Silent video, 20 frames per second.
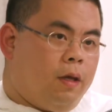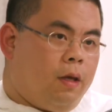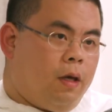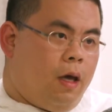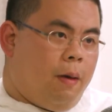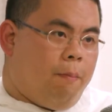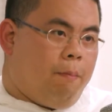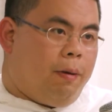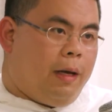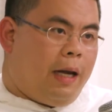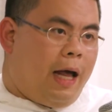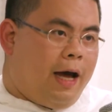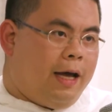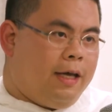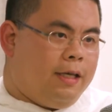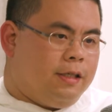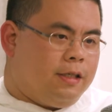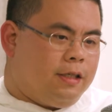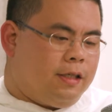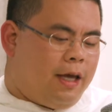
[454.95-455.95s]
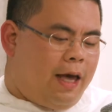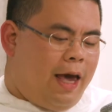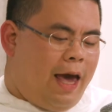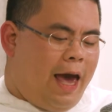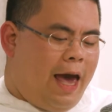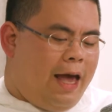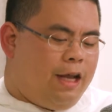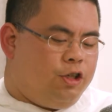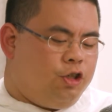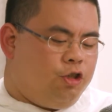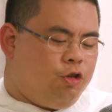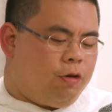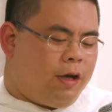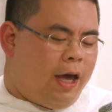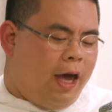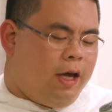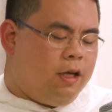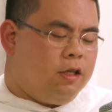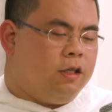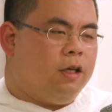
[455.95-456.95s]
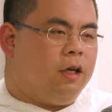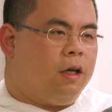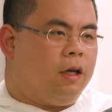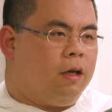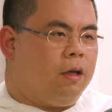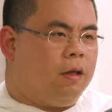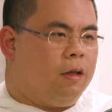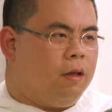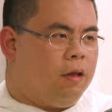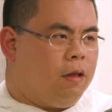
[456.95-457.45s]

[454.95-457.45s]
implies educating